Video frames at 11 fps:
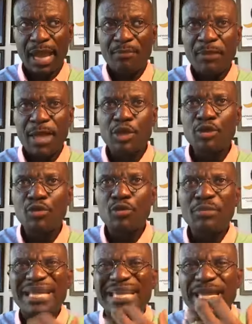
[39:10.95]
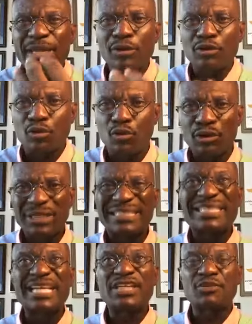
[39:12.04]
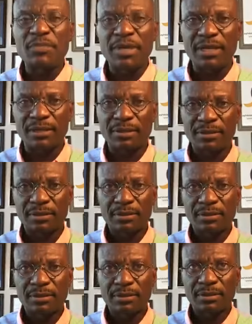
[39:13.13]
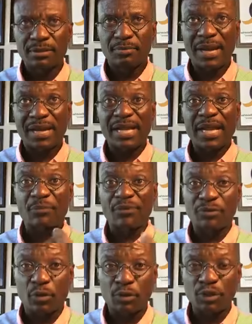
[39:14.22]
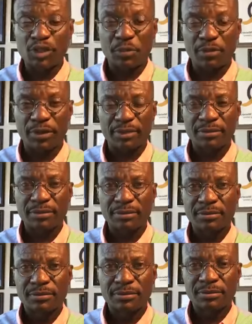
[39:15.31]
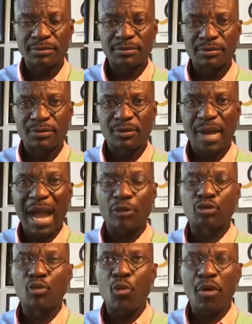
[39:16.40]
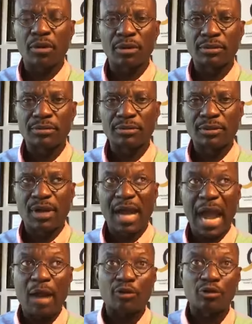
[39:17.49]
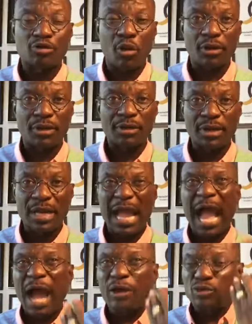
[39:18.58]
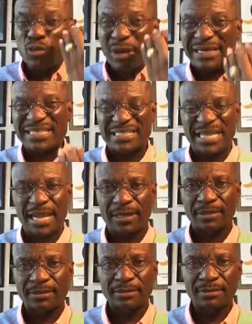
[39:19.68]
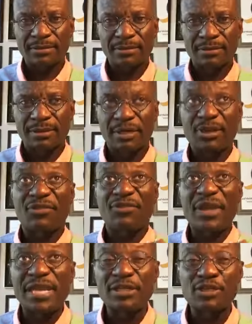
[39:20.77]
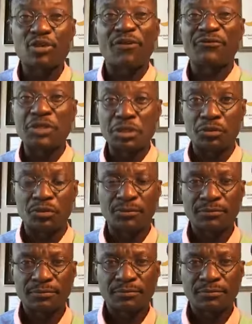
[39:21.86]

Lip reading: And may you begin to teach me by the help of the Holy Spirit. How to walk, how to talk, how to understand the things of you.